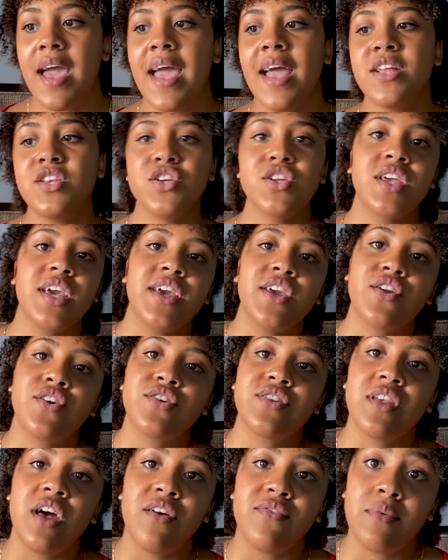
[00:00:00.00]
Educate
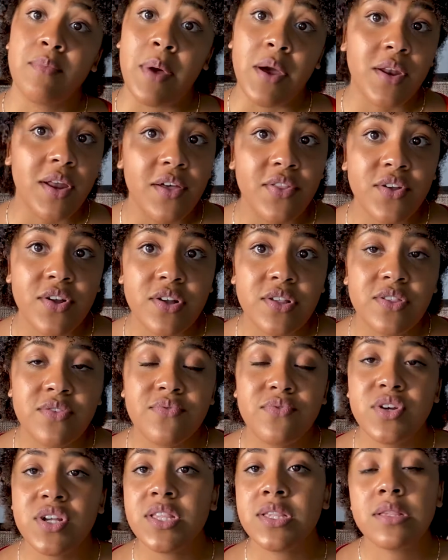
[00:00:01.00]
yourself about others.
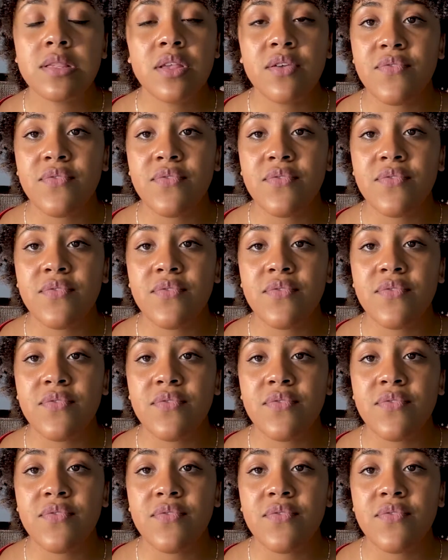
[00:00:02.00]
For instance,